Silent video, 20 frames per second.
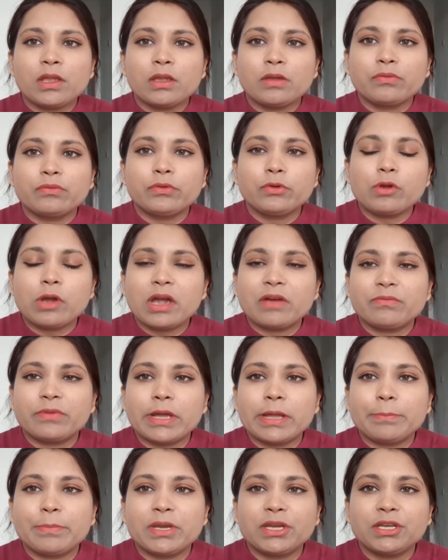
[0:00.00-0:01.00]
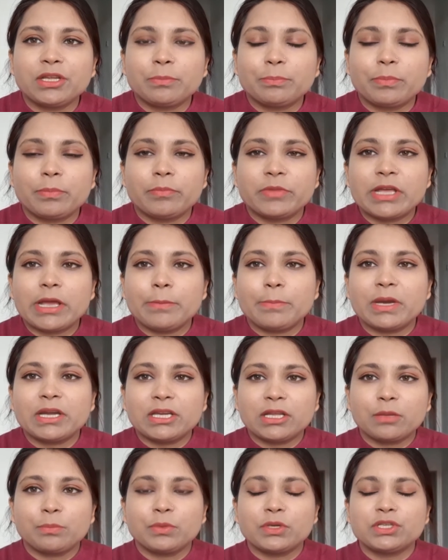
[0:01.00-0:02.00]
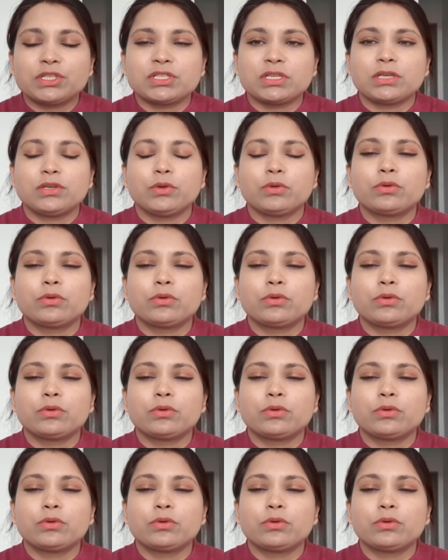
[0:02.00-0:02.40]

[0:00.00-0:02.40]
If you have diabetic patient,